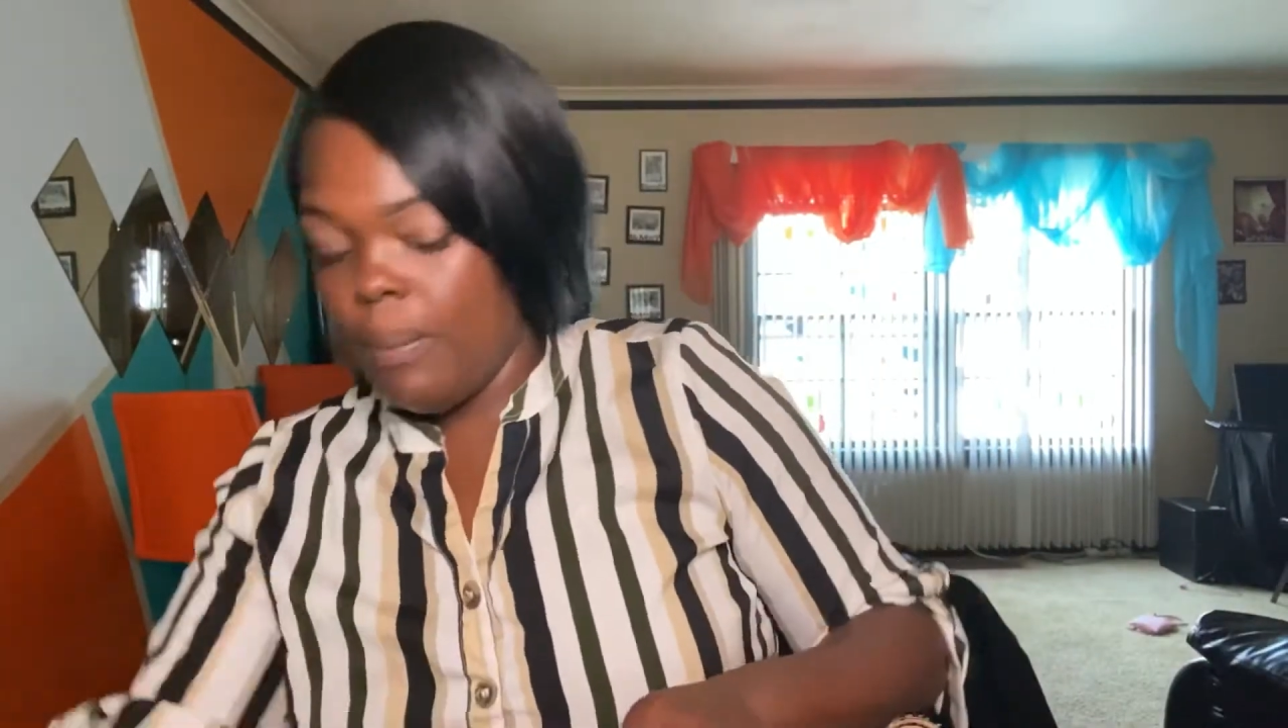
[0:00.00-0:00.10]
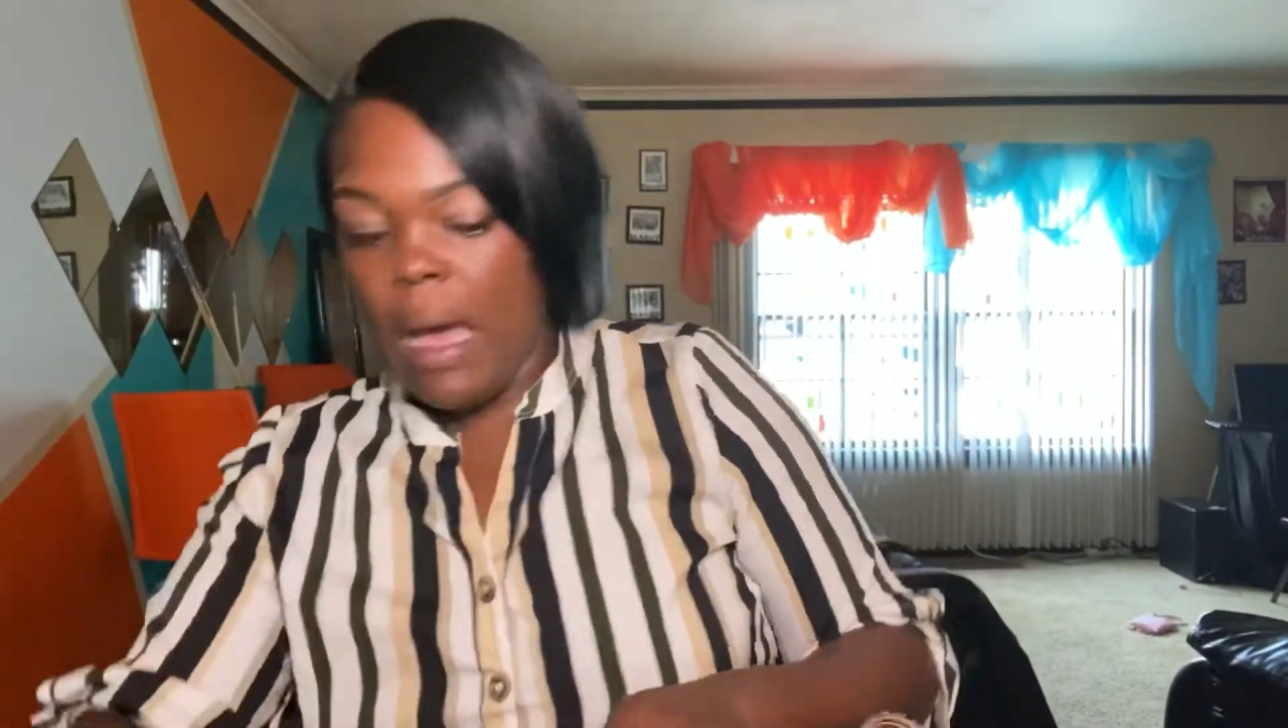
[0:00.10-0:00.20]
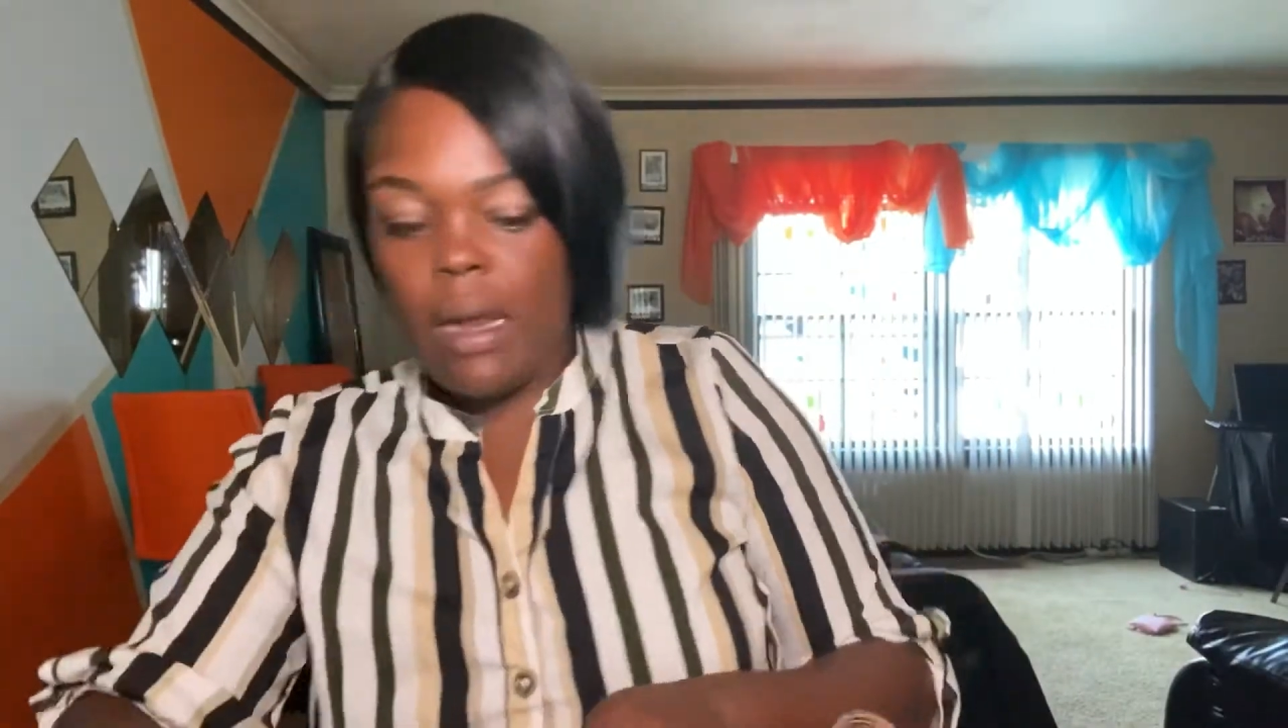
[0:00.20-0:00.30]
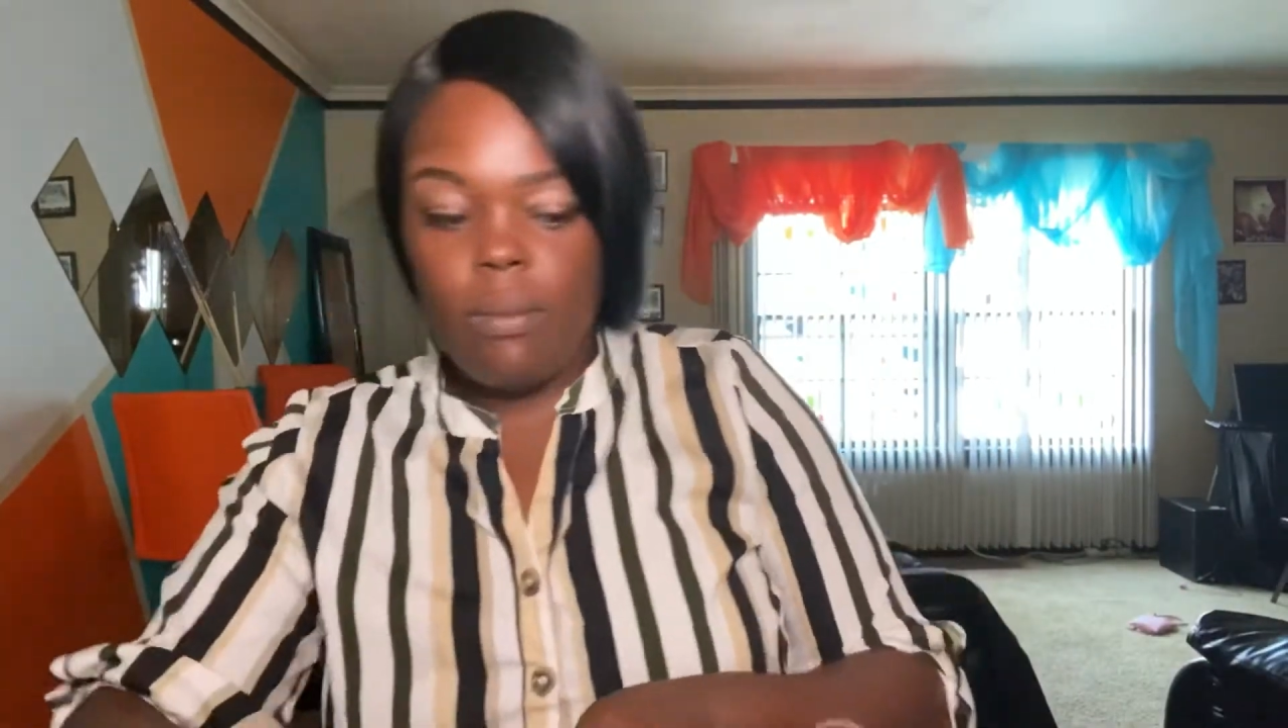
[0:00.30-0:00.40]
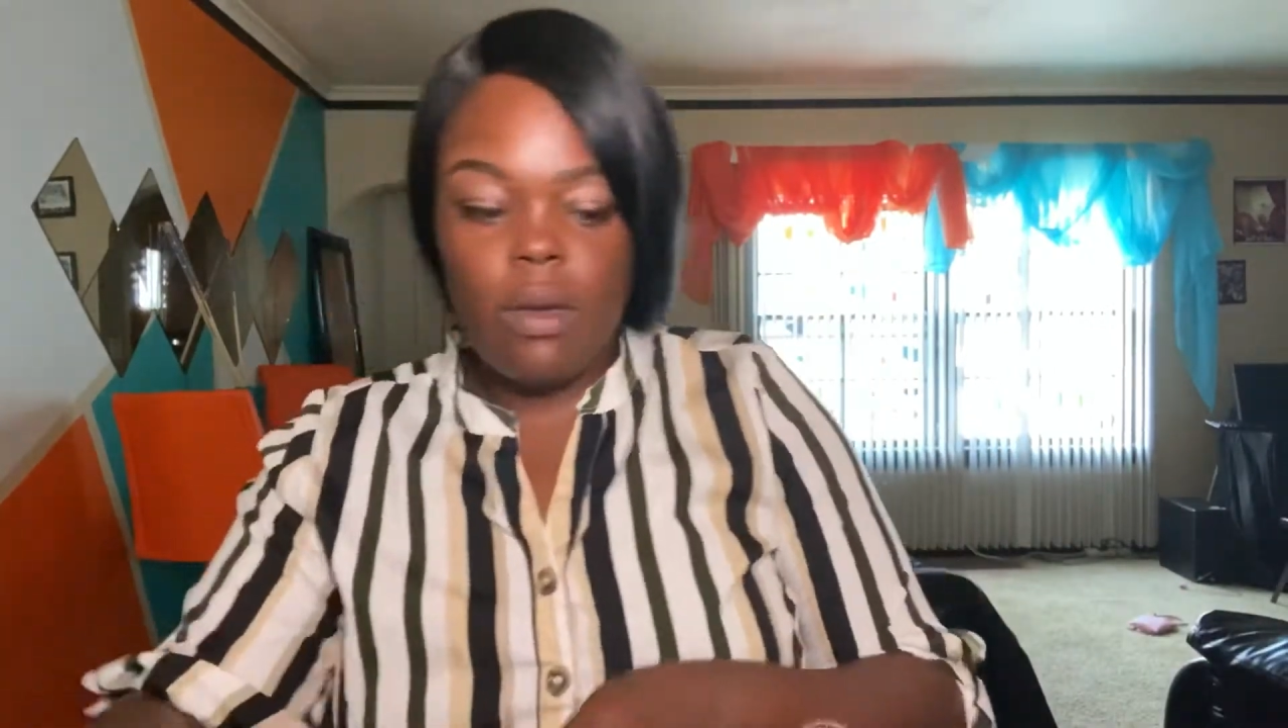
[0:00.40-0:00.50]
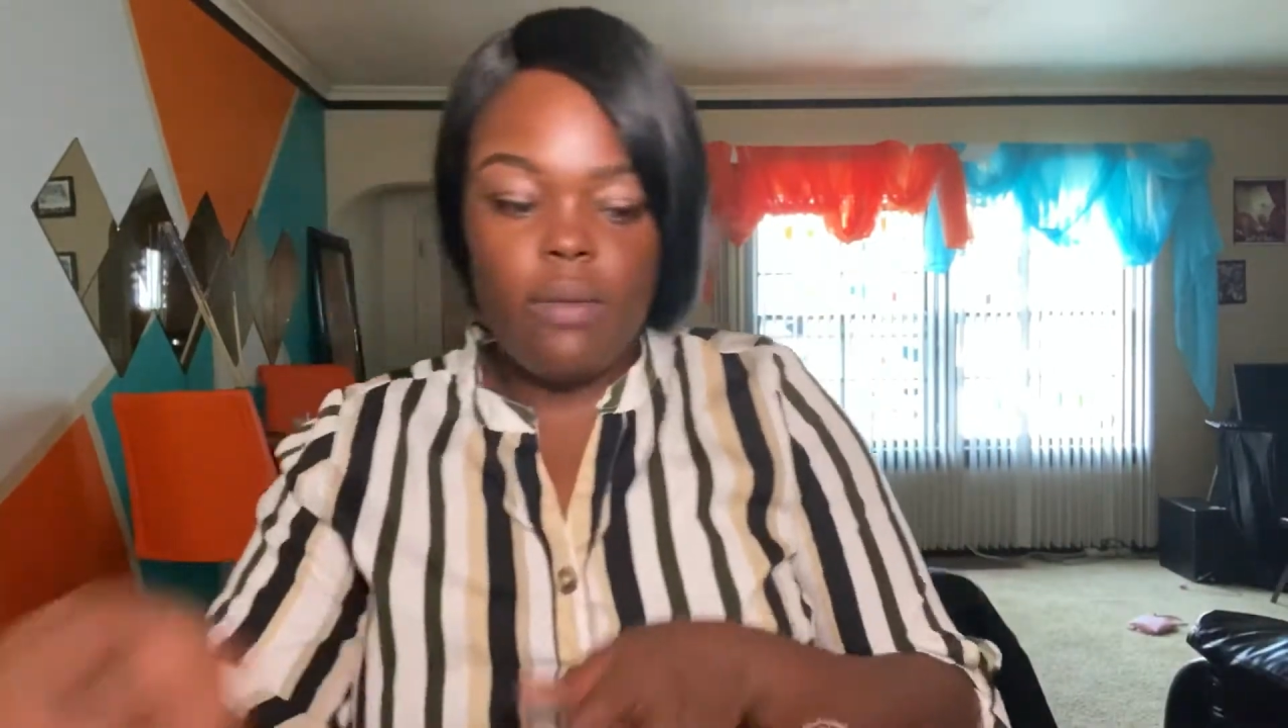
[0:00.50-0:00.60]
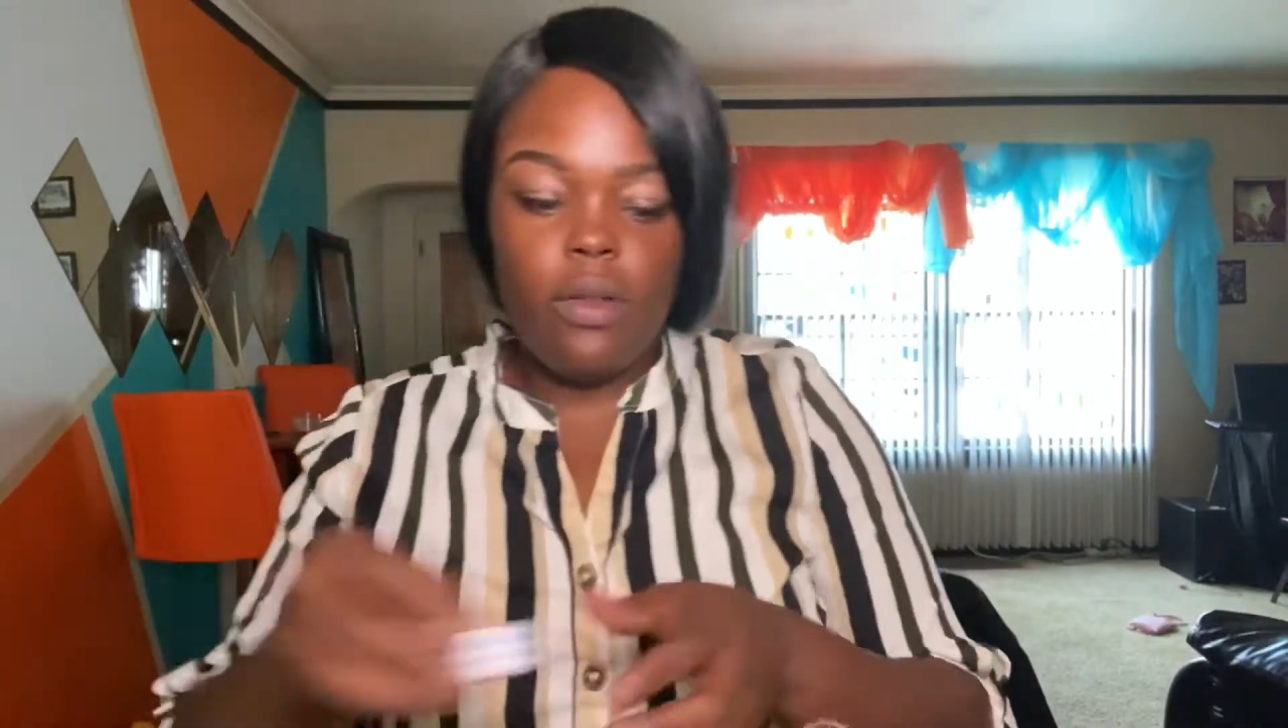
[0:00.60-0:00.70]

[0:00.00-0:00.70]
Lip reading: bottom of